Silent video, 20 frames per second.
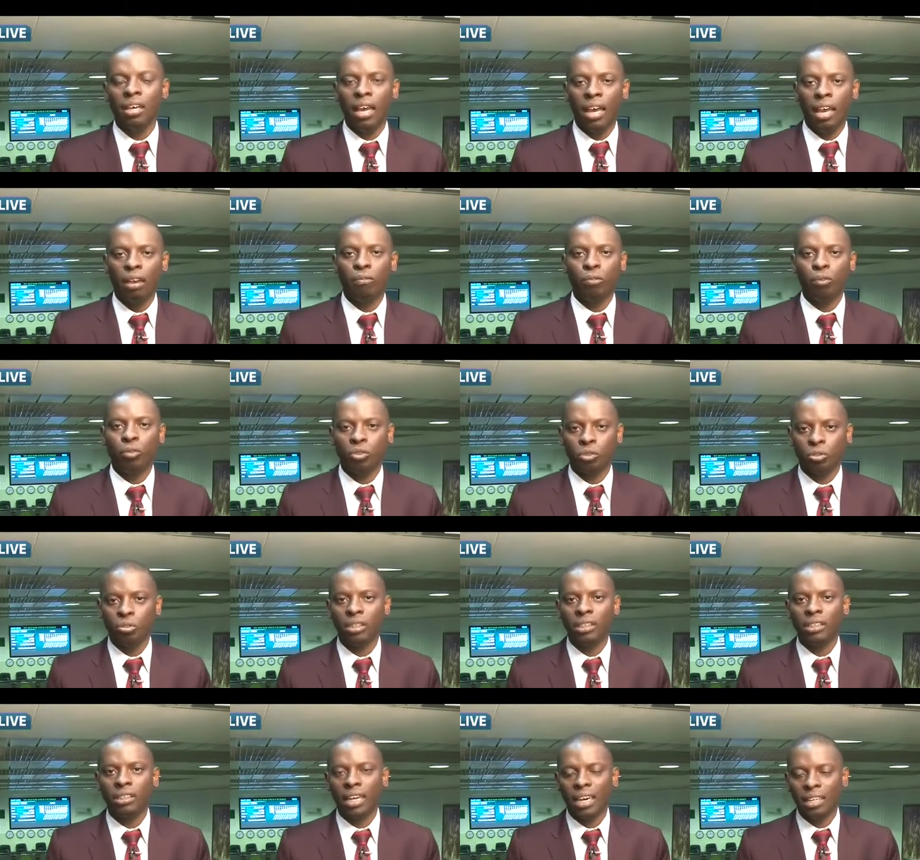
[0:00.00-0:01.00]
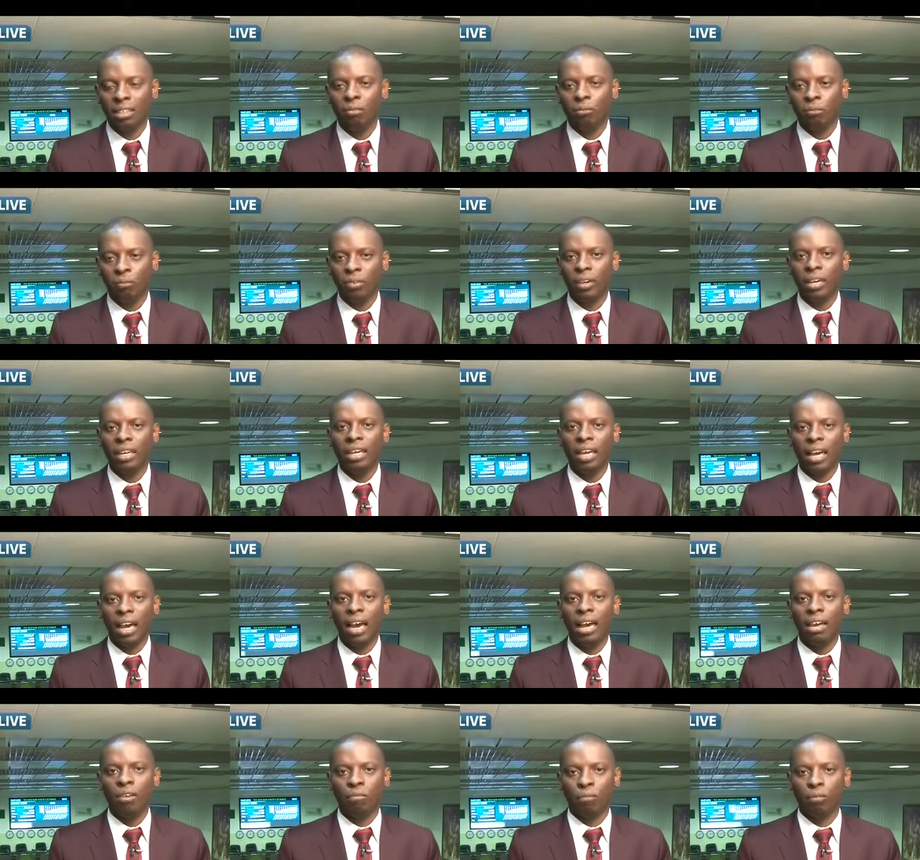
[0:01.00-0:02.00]
FO trading at a very
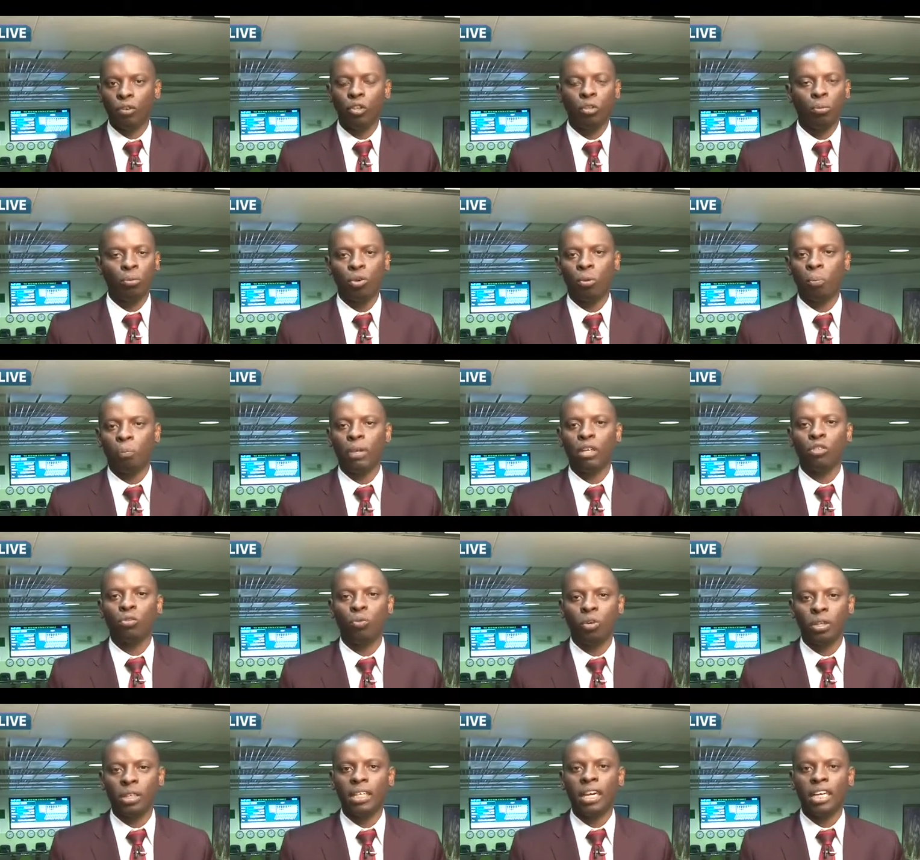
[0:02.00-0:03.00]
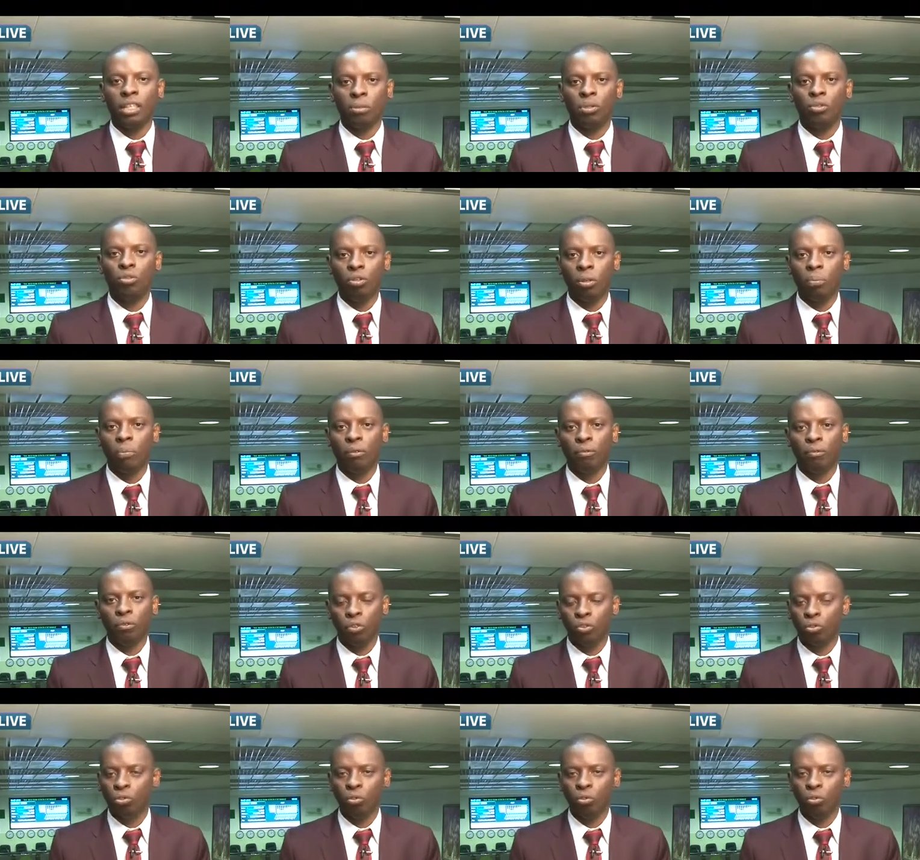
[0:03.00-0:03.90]
high volume compared to what it has been doing before.